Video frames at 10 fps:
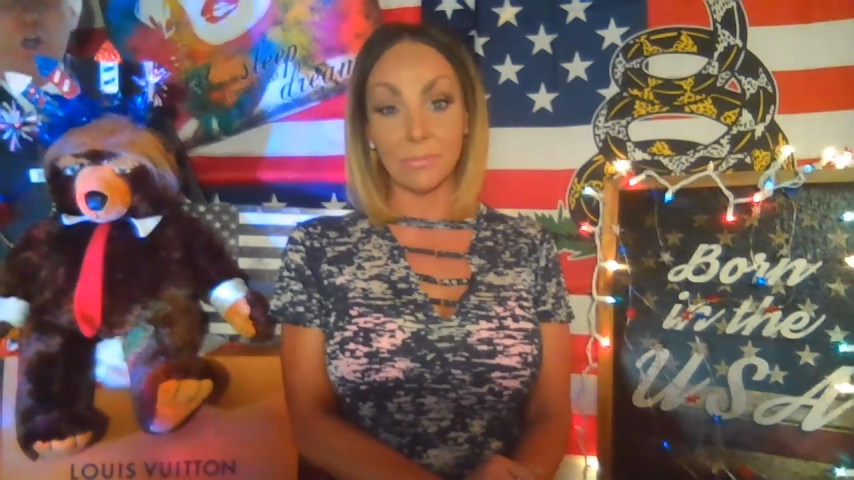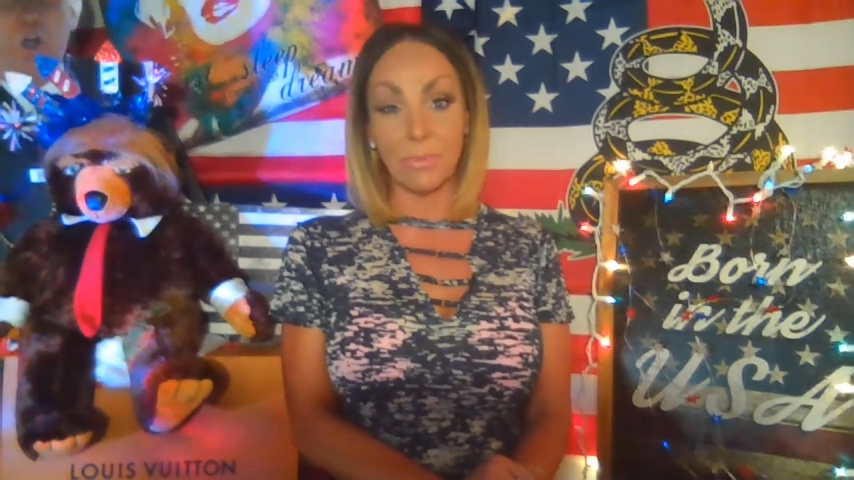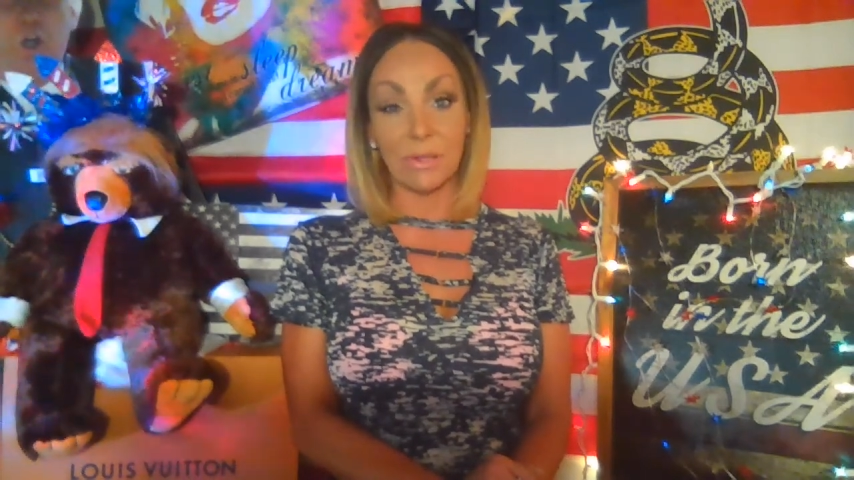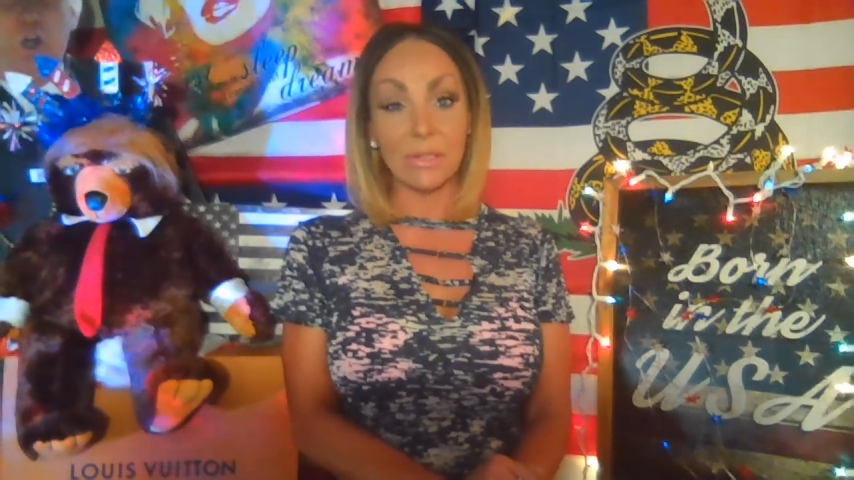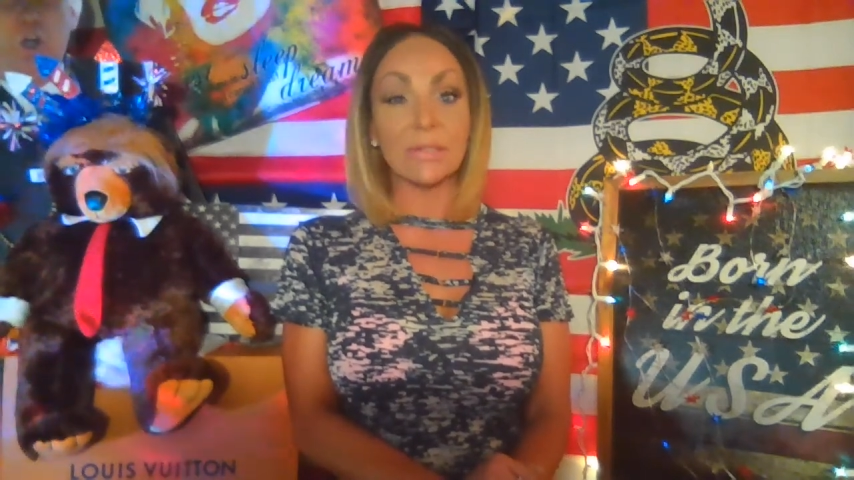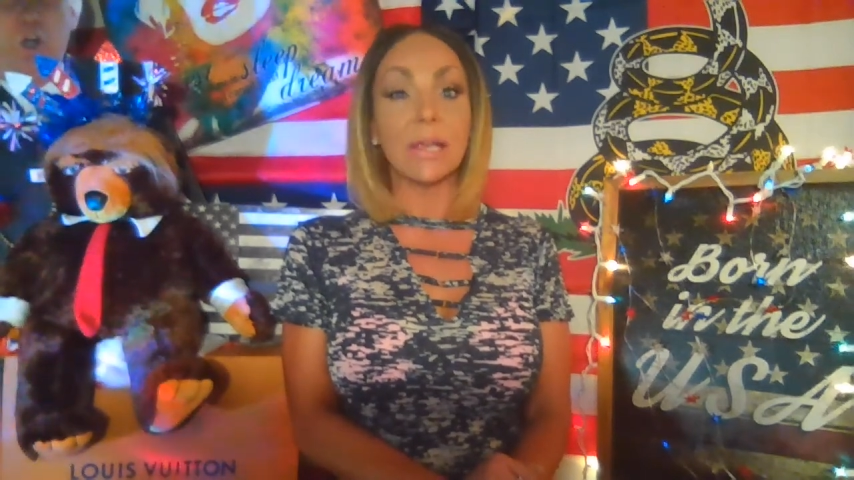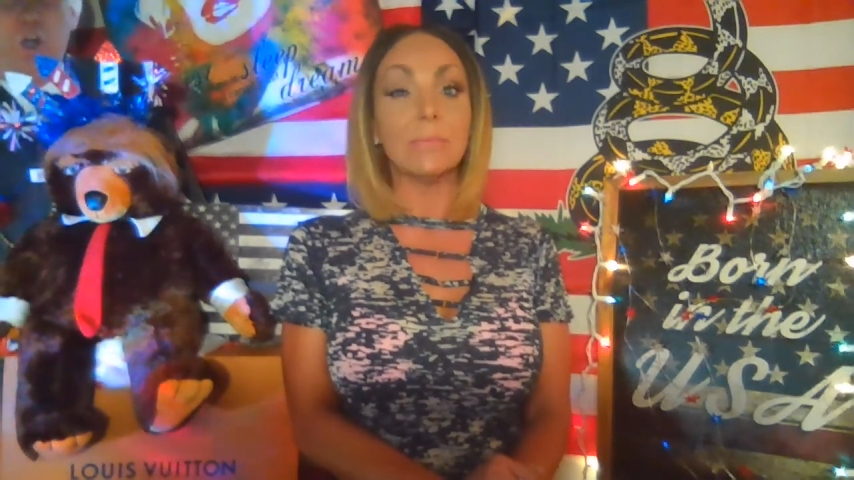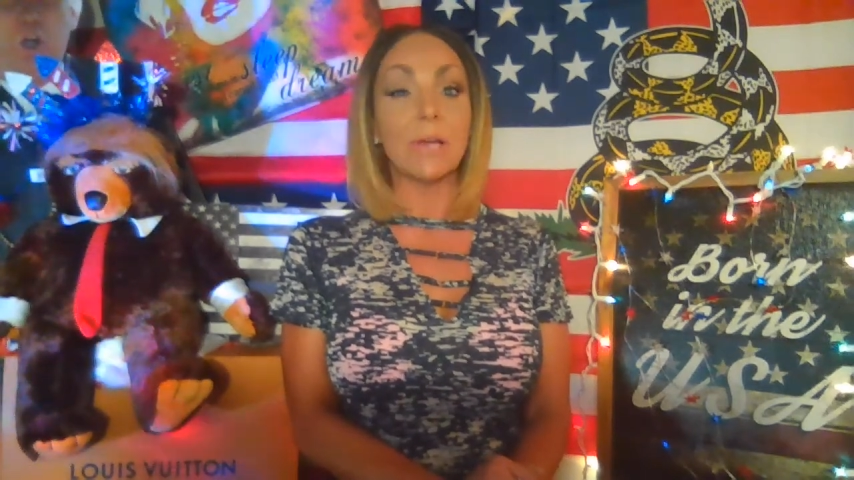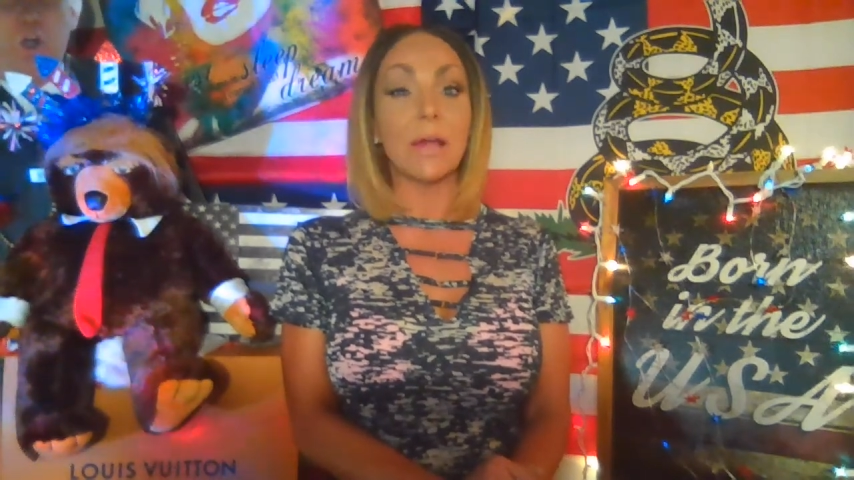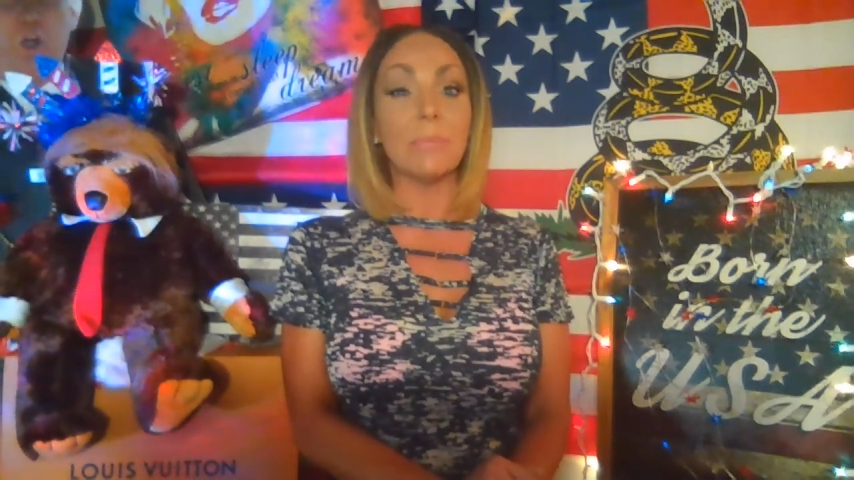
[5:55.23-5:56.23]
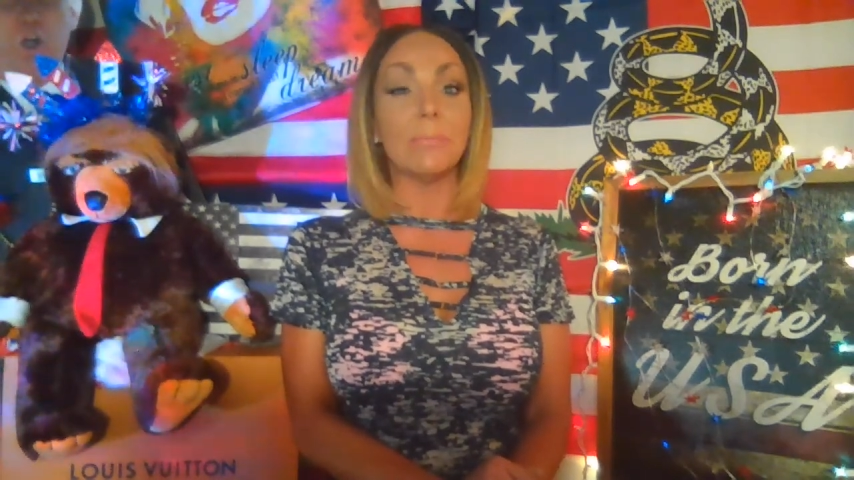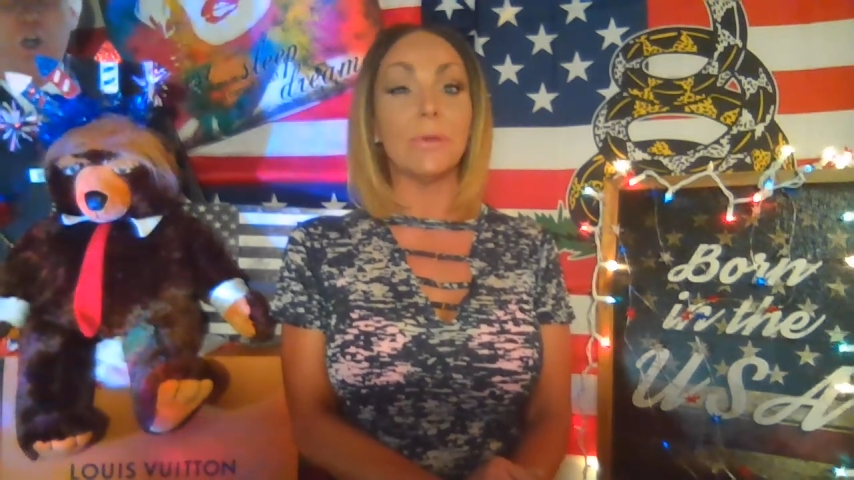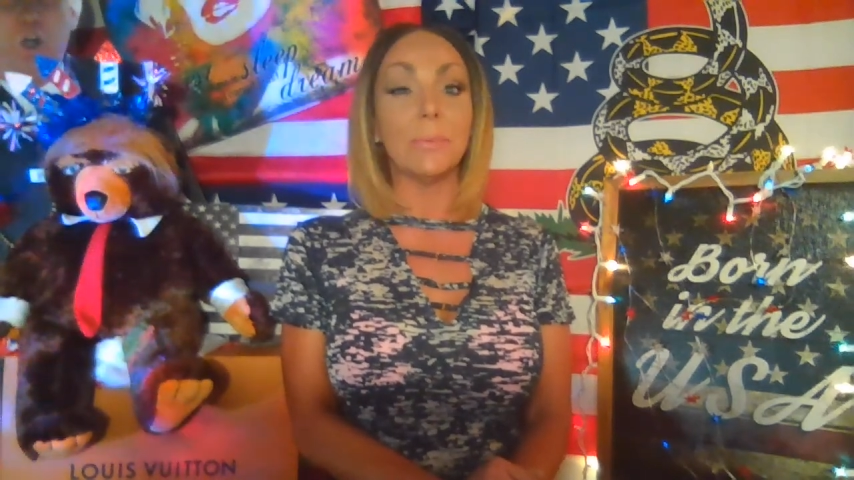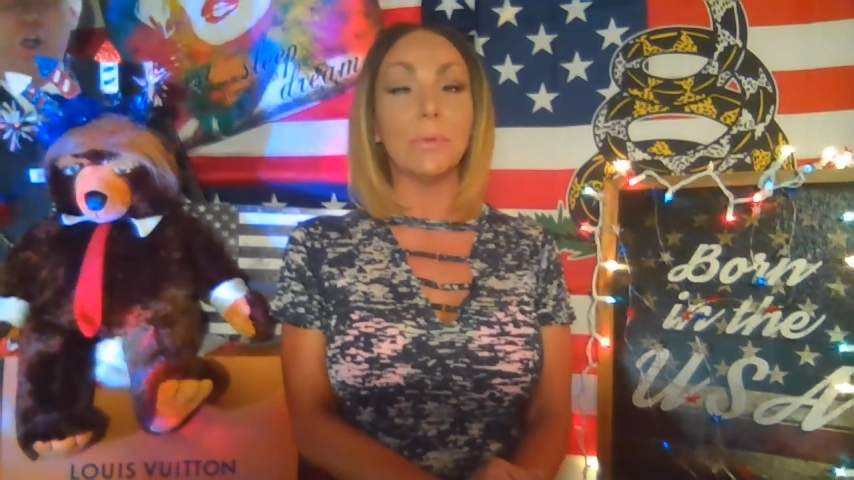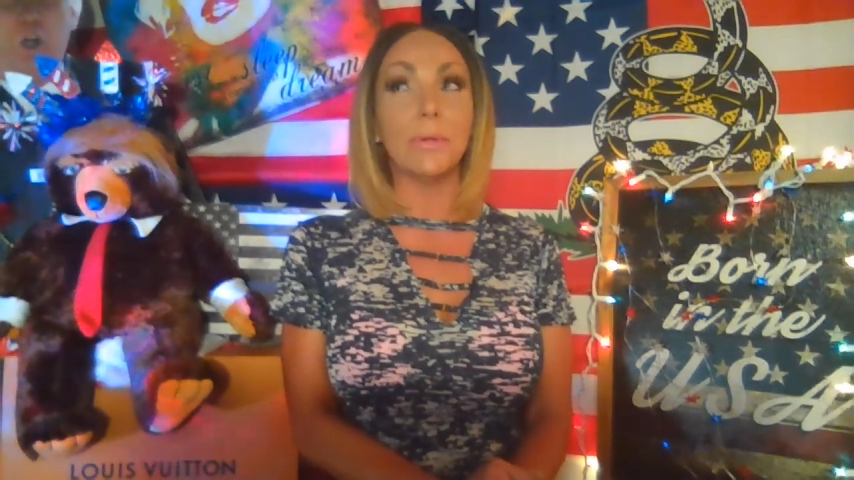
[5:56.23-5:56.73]
But at the same time,
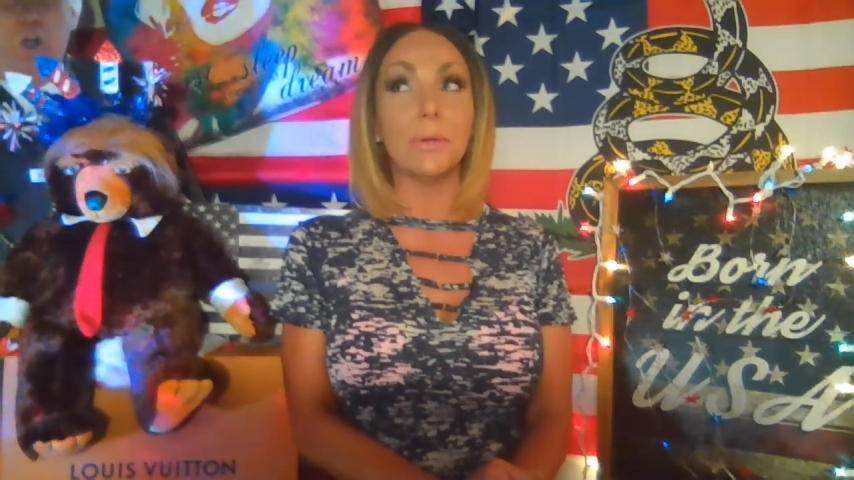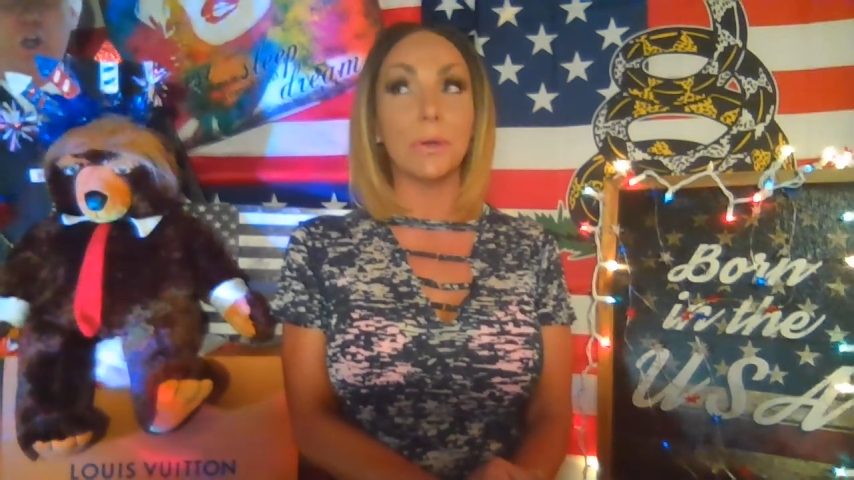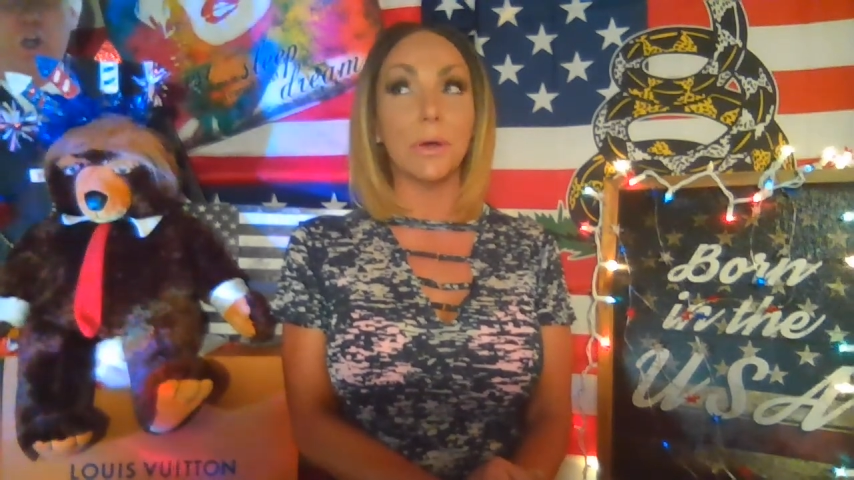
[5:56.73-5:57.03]
people